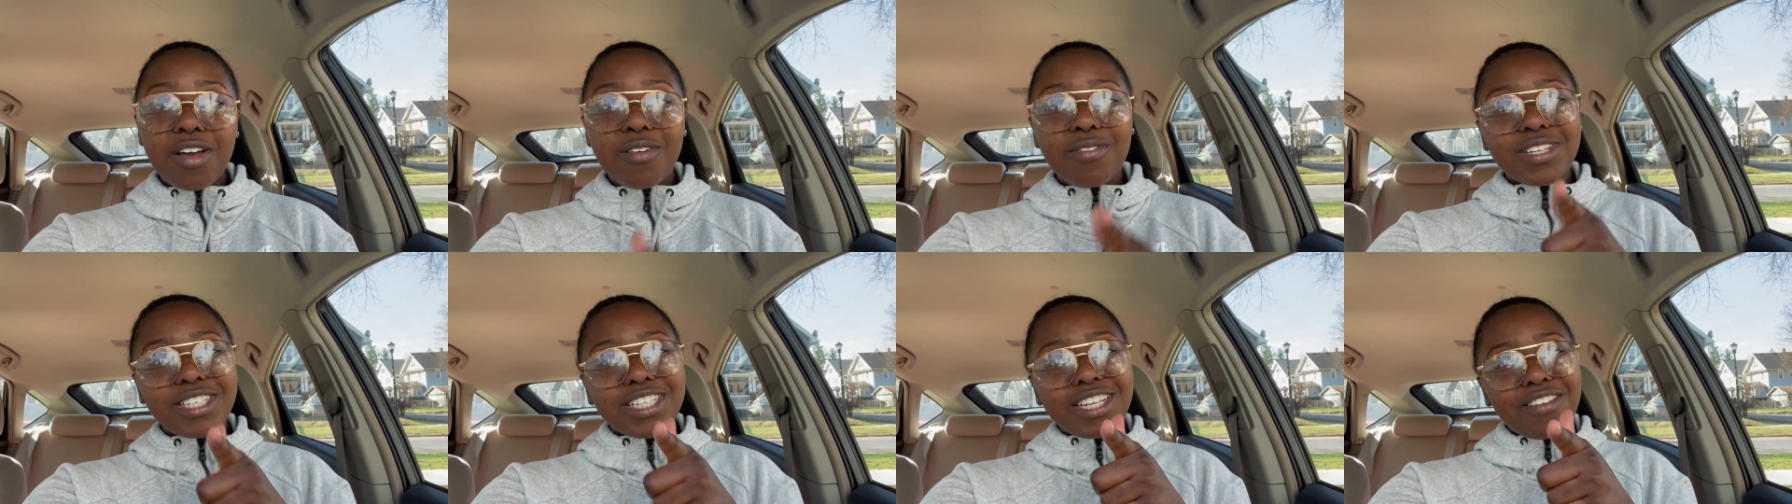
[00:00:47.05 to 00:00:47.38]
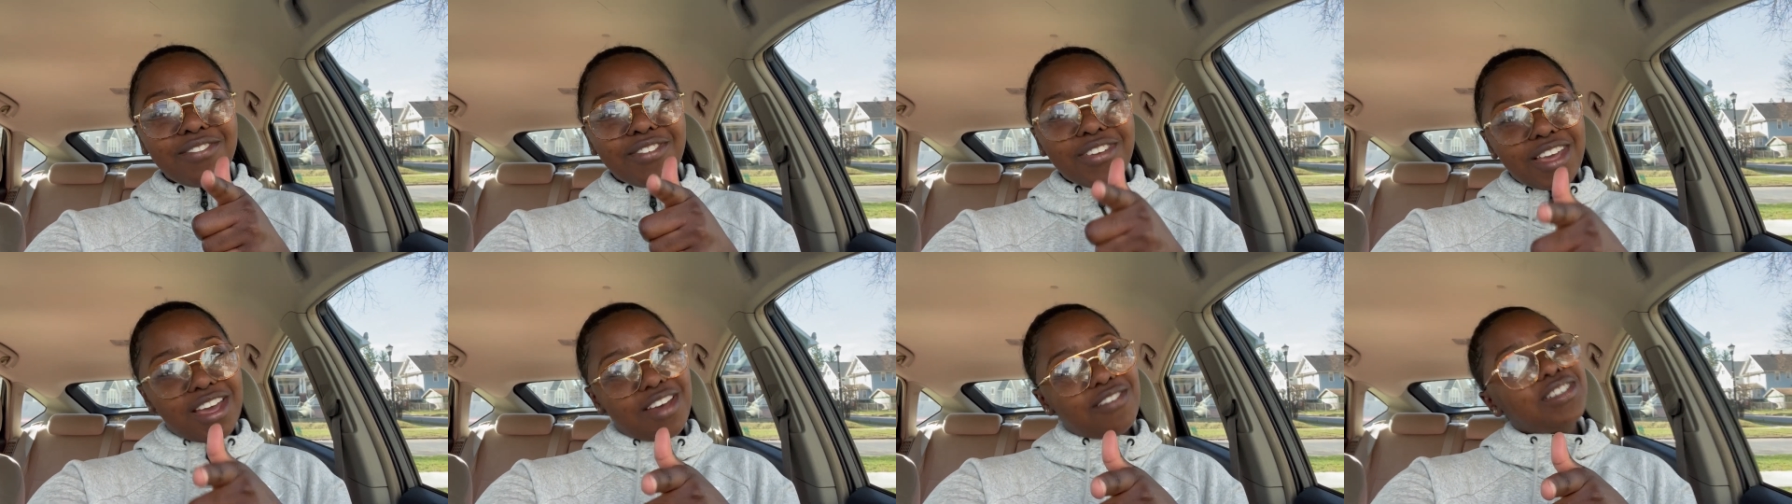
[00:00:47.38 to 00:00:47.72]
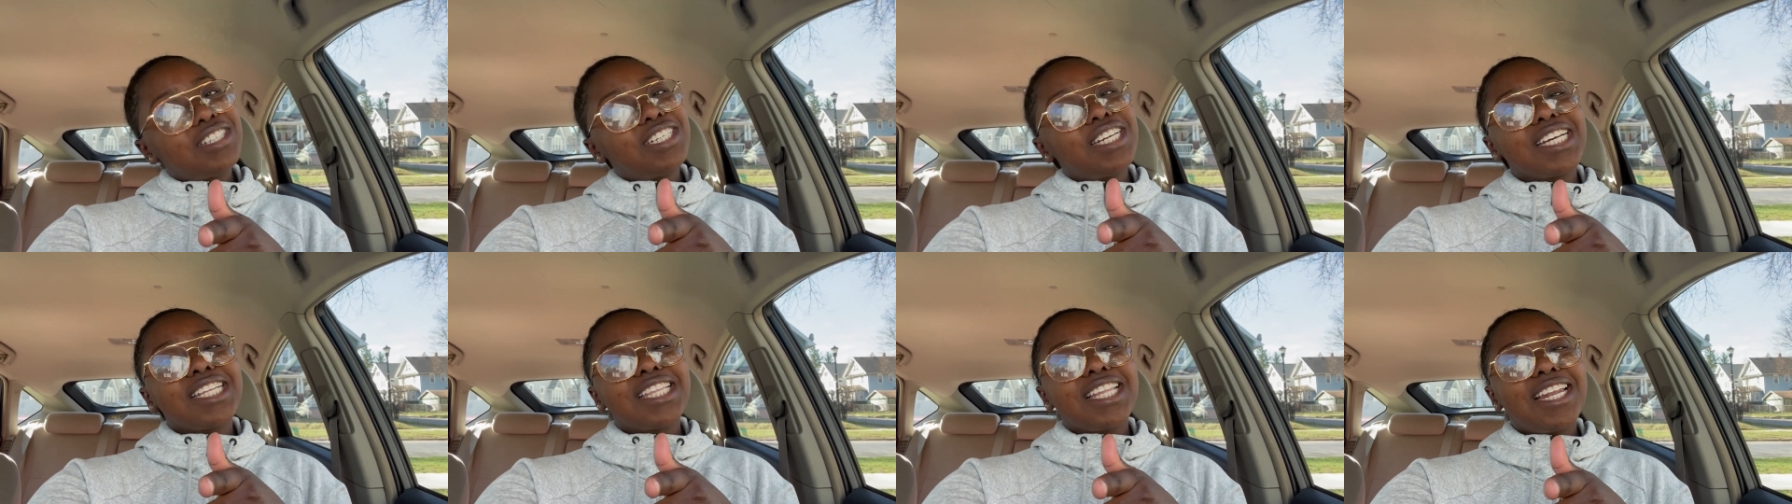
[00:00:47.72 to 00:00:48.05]
which if you haven't
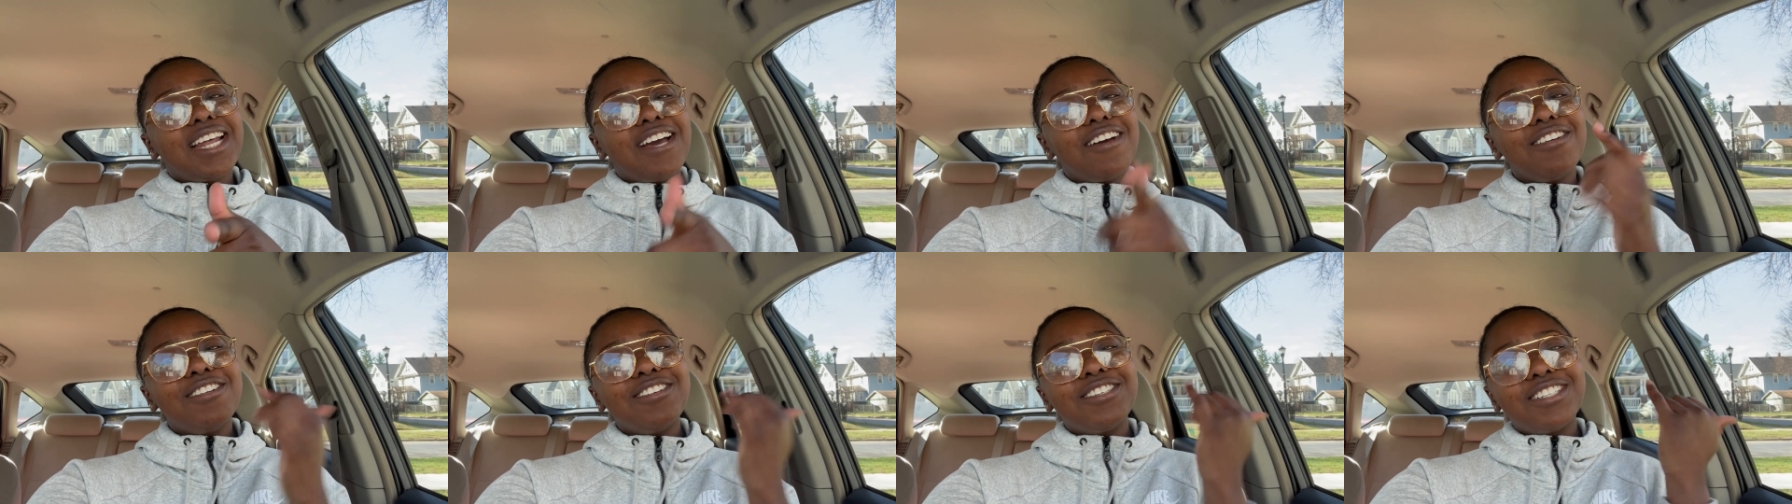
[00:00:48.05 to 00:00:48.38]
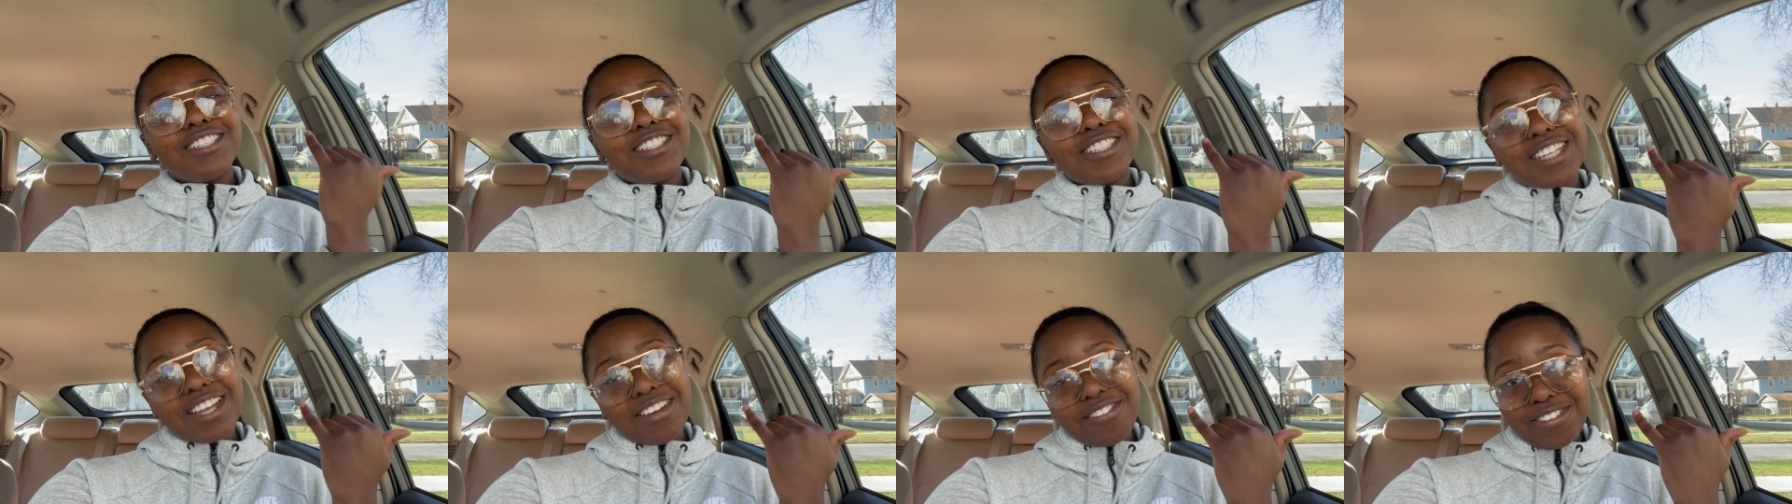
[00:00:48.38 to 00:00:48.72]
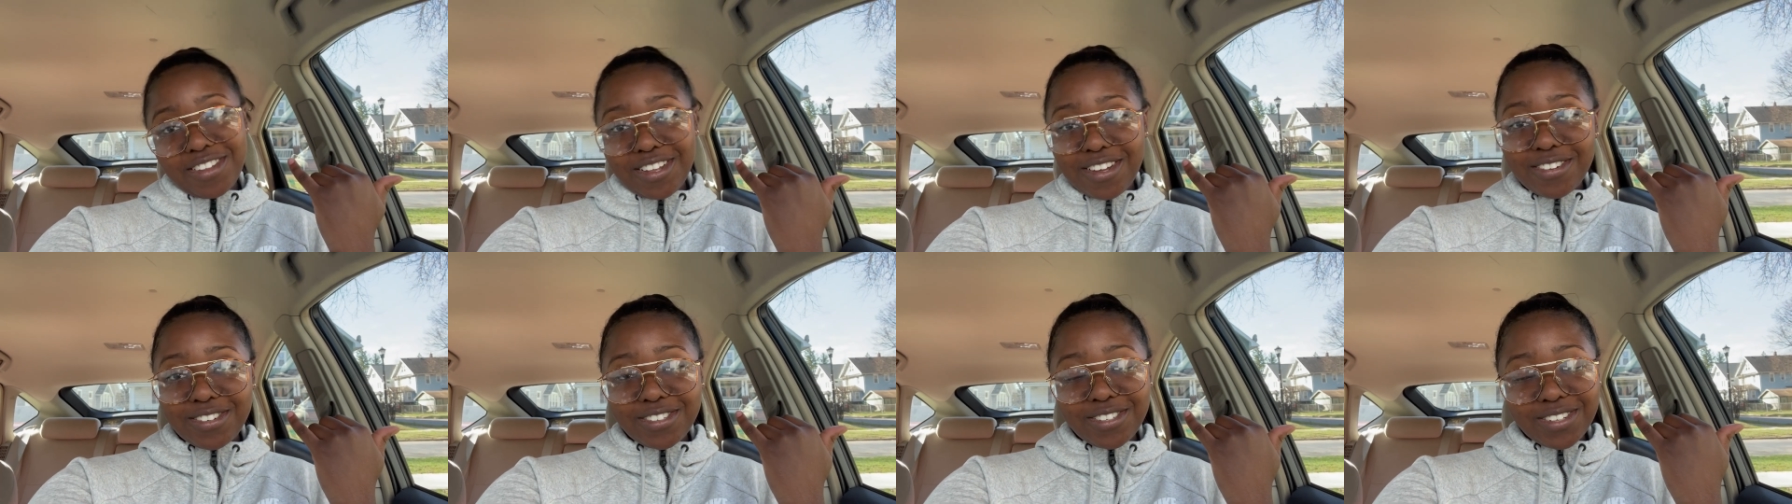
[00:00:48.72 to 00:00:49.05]
checked that out, you should
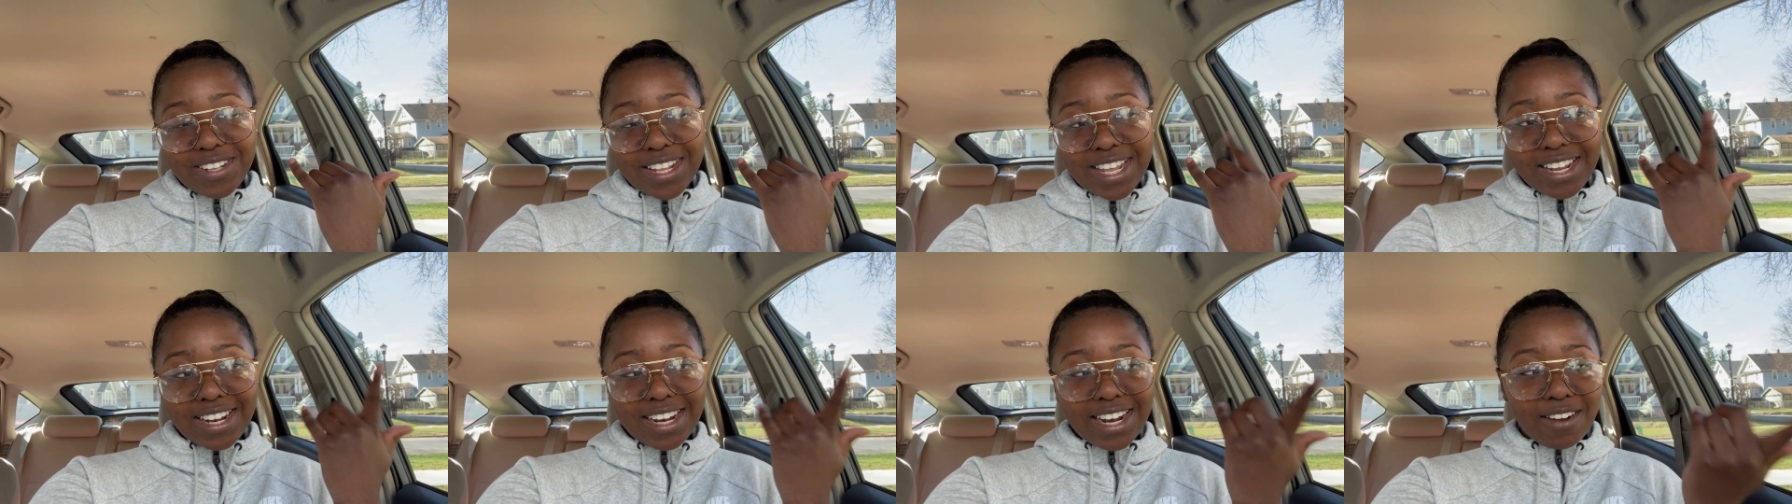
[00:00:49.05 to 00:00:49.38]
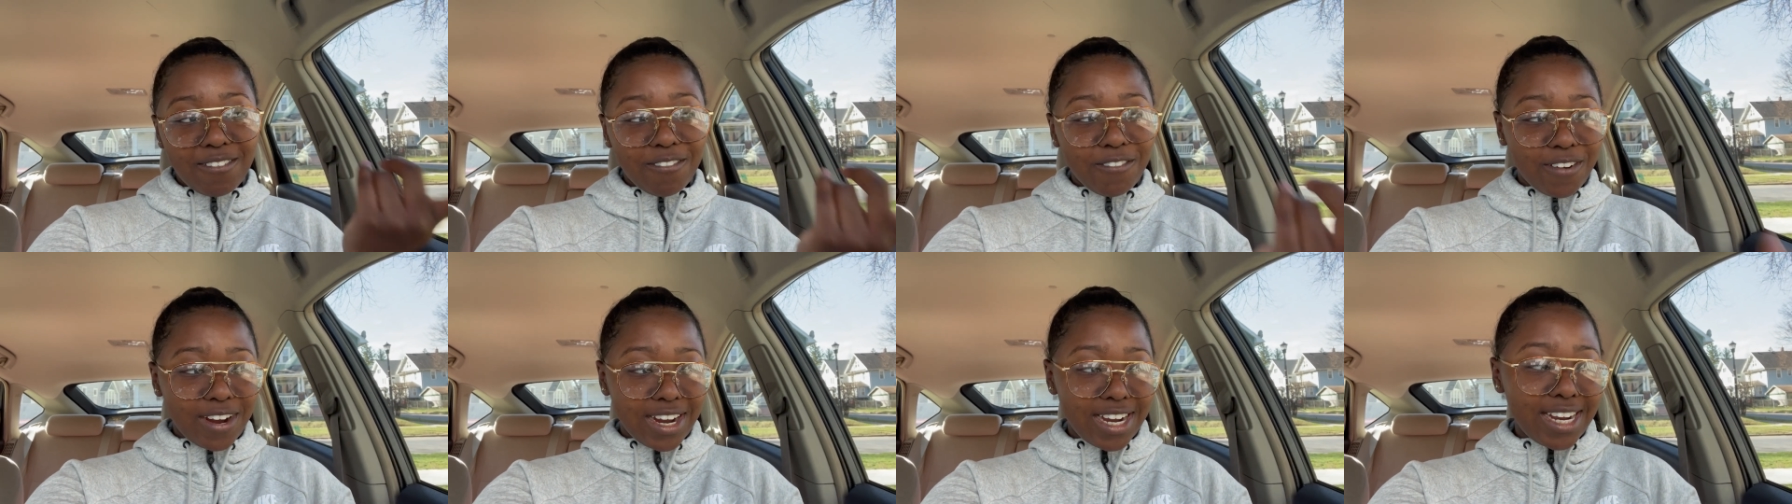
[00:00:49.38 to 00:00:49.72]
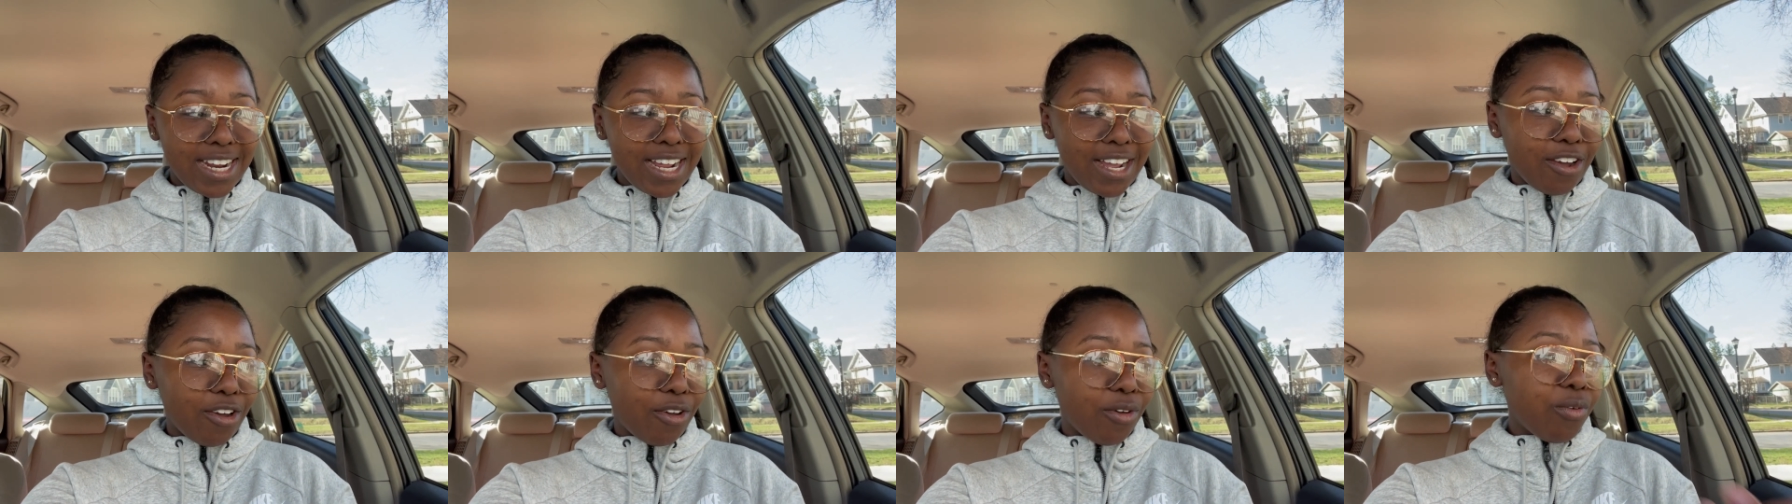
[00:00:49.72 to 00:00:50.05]
definitely go do that right
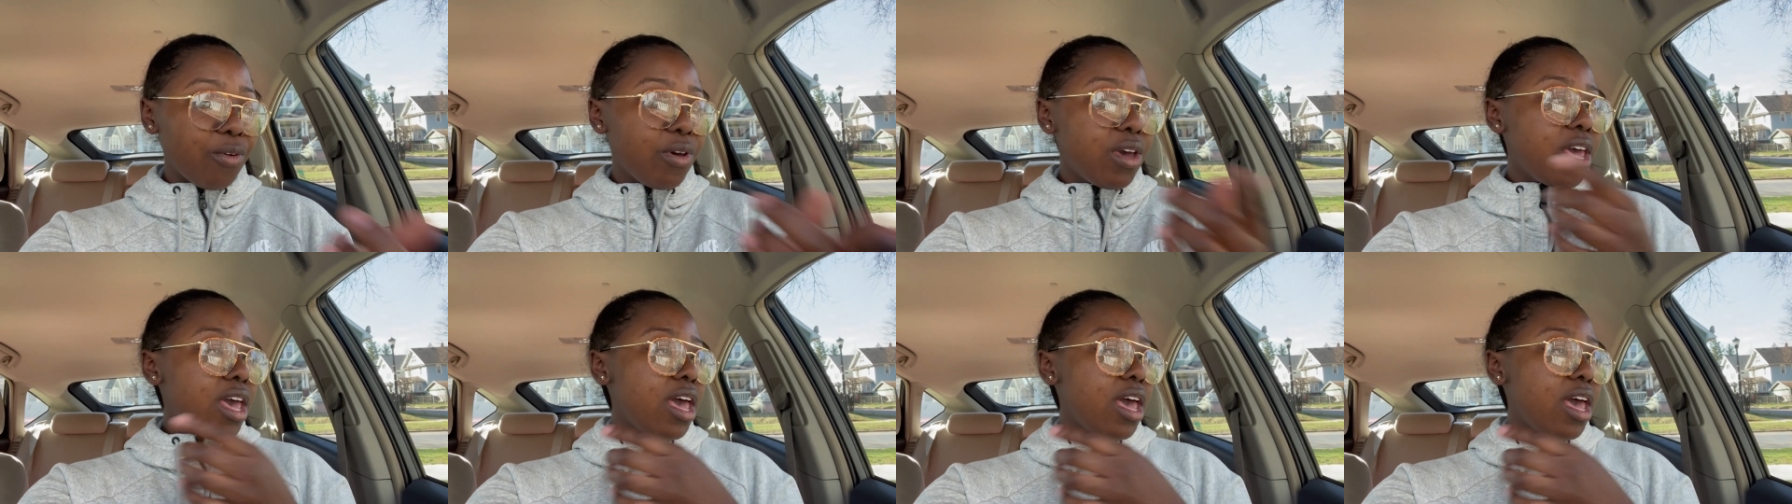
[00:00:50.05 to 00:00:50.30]
now.